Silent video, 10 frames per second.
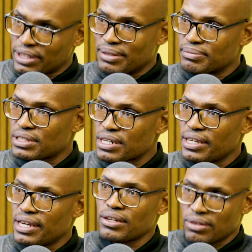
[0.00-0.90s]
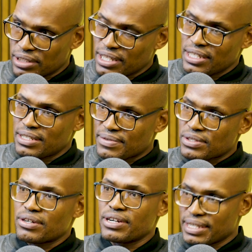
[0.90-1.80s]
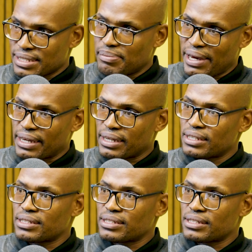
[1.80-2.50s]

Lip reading: them, create an alternative scoring as a bank.